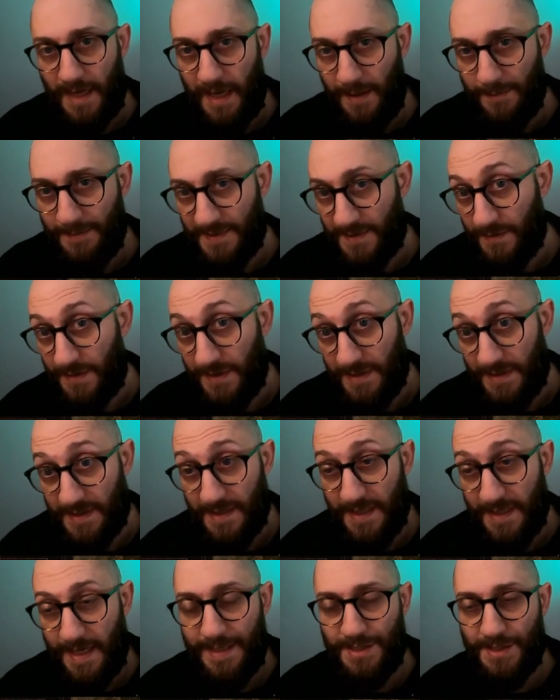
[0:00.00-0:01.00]
up to these
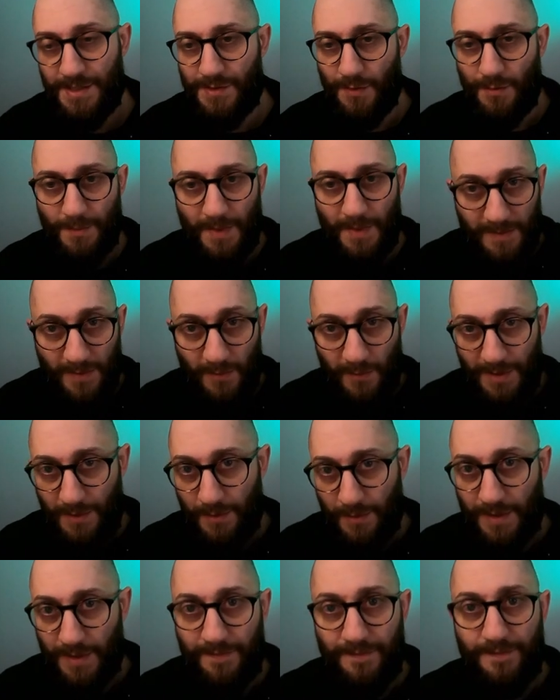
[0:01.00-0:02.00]
stages, or maybe when
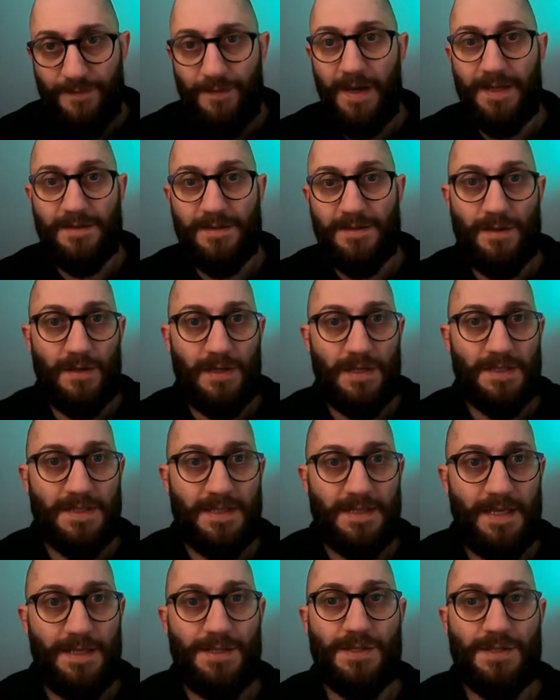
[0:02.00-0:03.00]
you're going to fight early
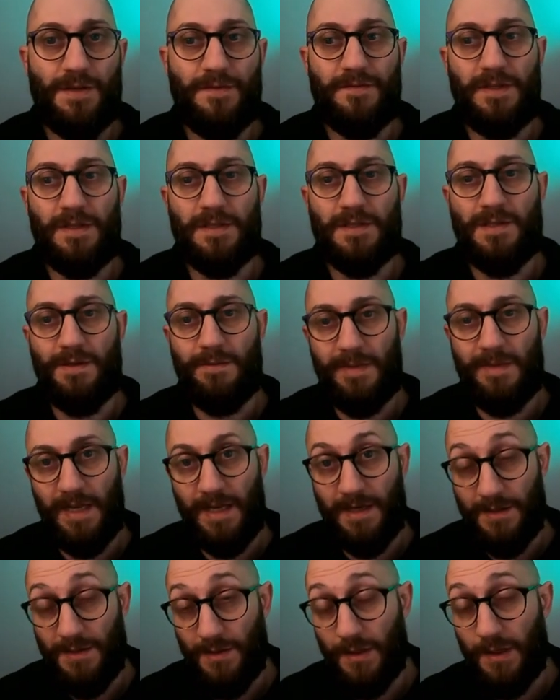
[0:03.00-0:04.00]
stages of this
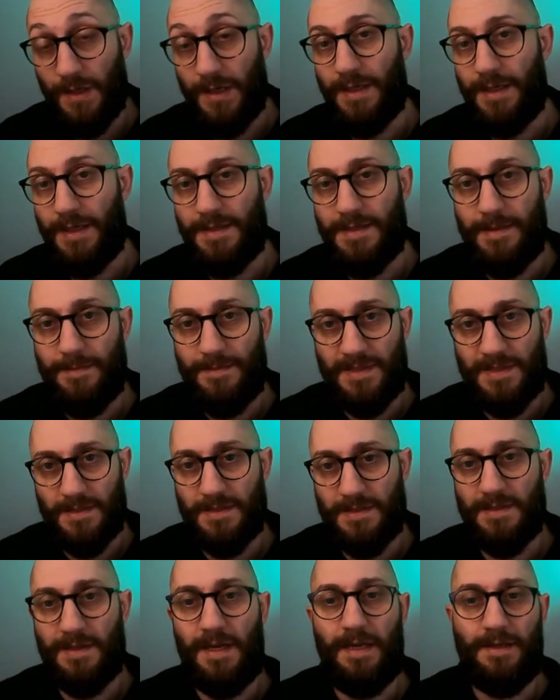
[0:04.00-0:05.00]
domain, you're going to need some
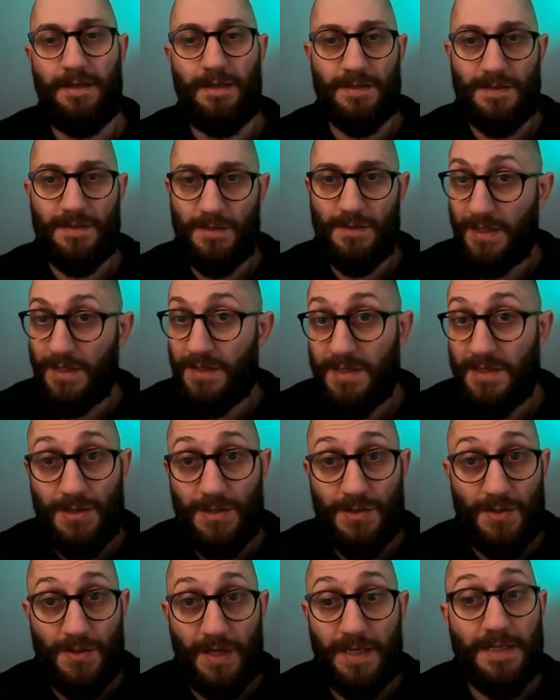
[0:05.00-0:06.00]
sustain. And so
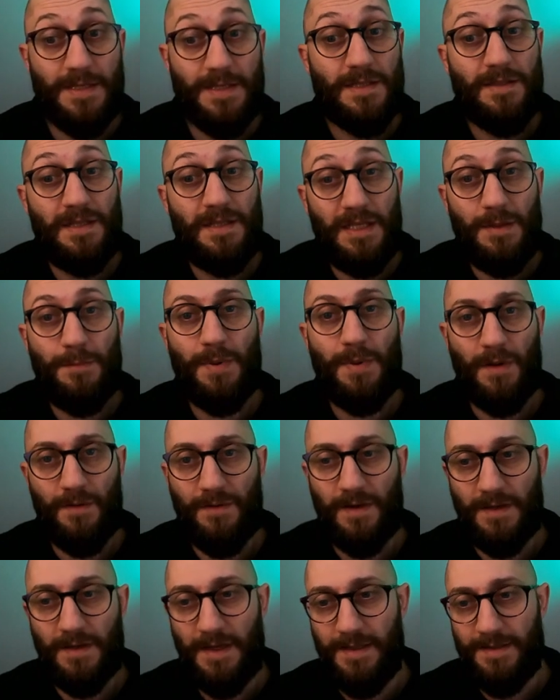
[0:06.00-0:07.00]
Exandra is the
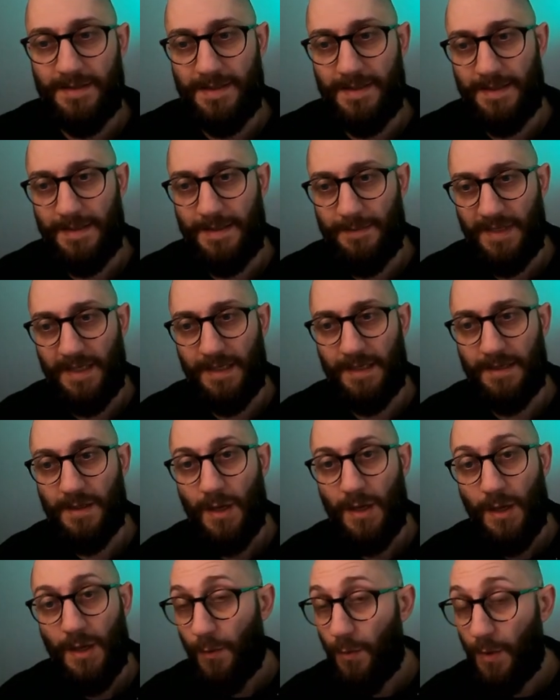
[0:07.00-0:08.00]
perfect candidate, being
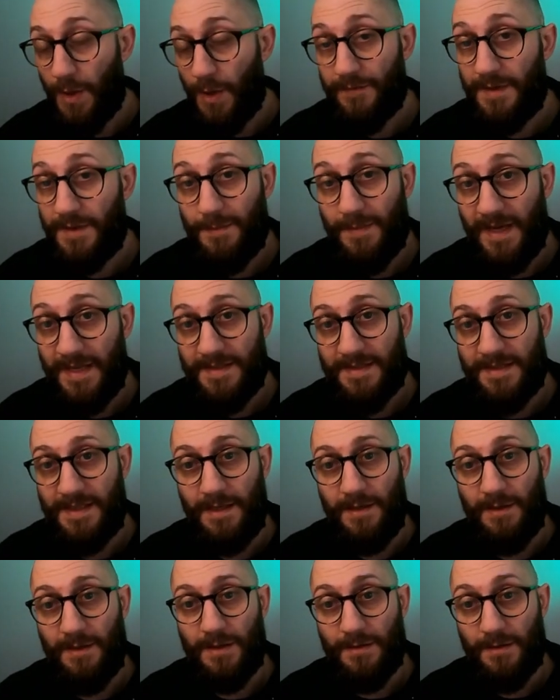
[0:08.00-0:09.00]
one of the best
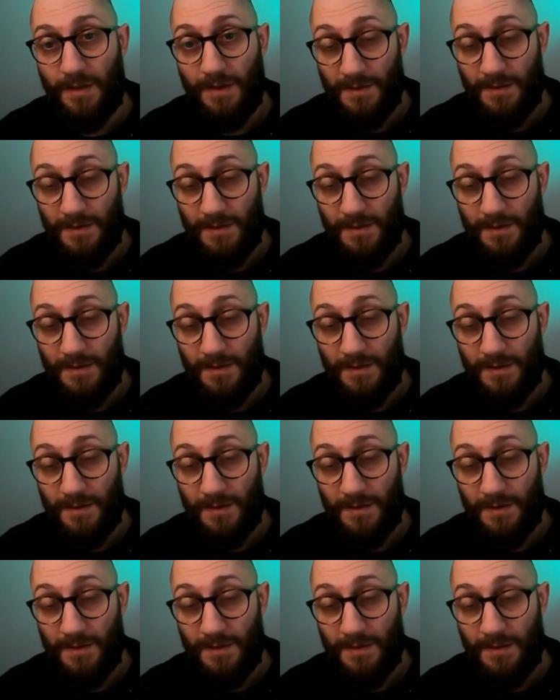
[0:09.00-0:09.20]
healer,